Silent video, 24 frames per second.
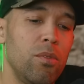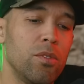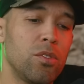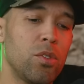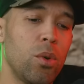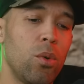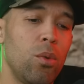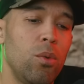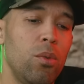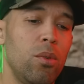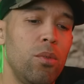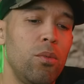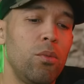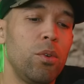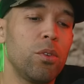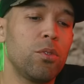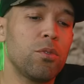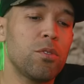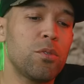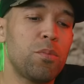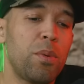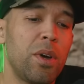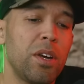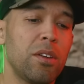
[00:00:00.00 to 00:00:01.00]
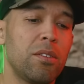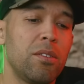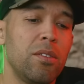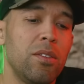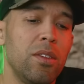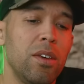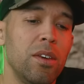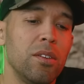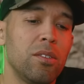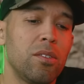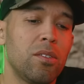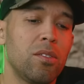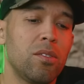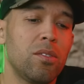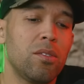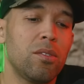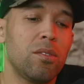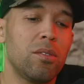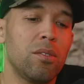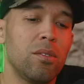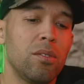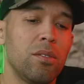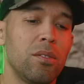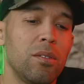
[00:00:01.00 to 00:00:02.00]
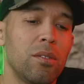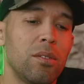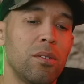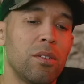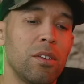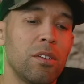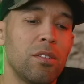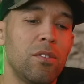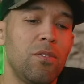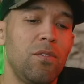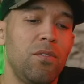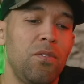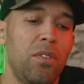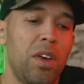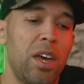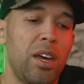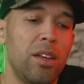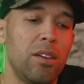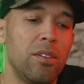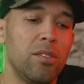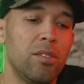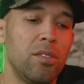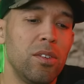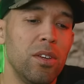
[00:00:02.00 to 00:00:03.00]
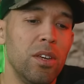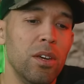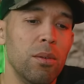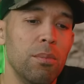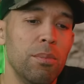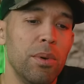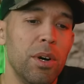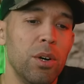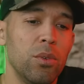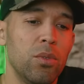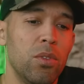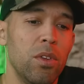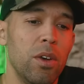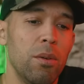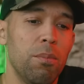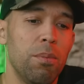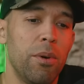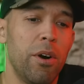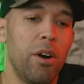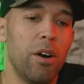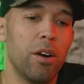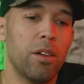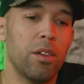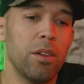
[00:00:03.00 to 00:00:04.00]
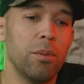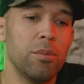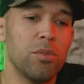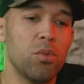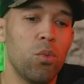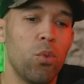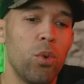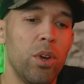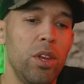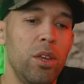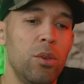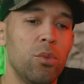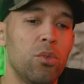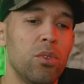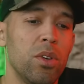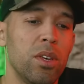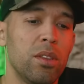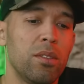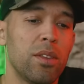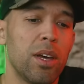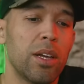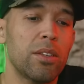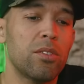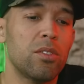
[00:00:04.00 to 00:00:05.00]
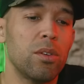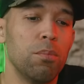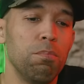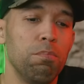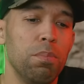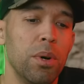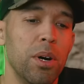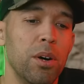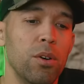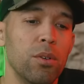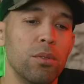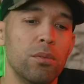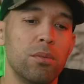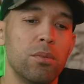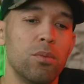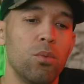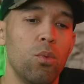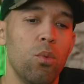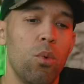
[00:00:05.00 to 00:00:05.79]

So with respect to this this fantasy about the apocalypse. What do you think that's about?